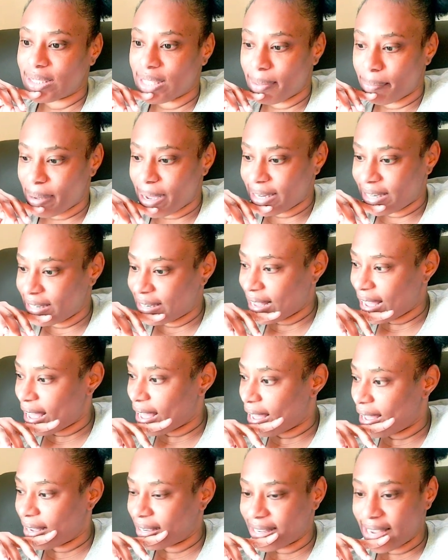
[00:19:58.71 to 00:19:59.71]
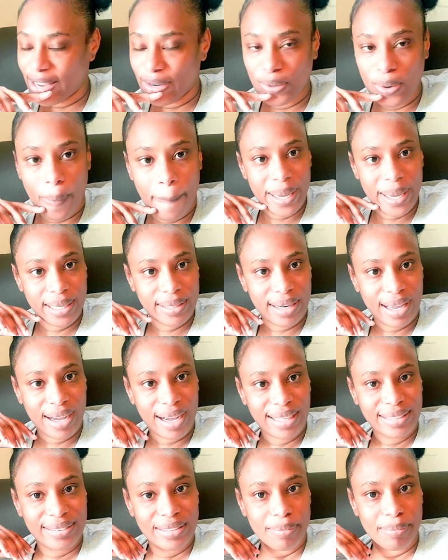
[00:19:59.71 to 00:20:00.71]
say, body now nah, get better
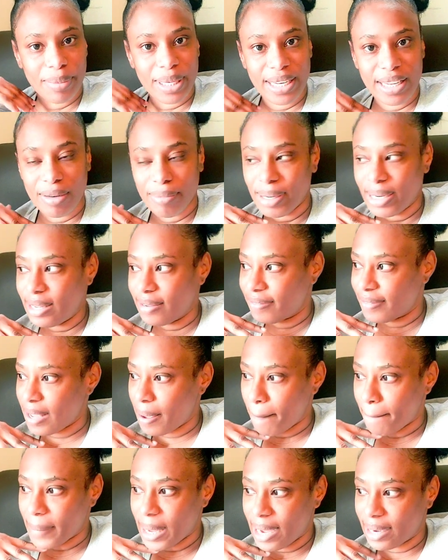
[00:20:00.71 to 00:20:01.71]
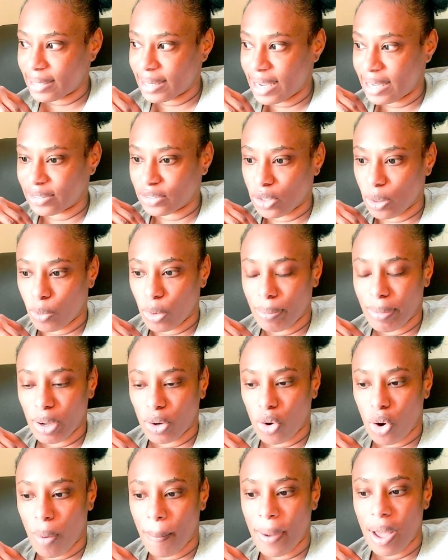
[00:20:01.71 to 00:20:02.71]
because the minute I lift them back there, so when I
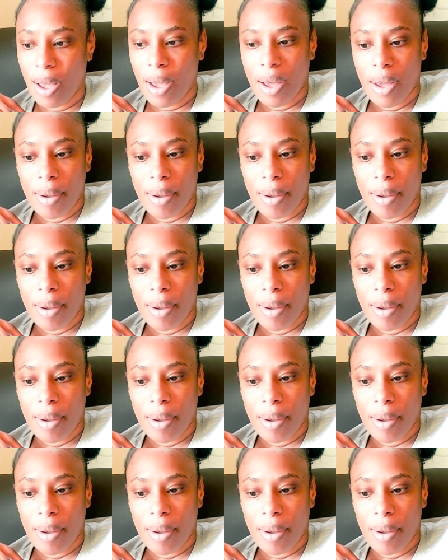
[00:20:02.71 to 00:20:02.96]
come,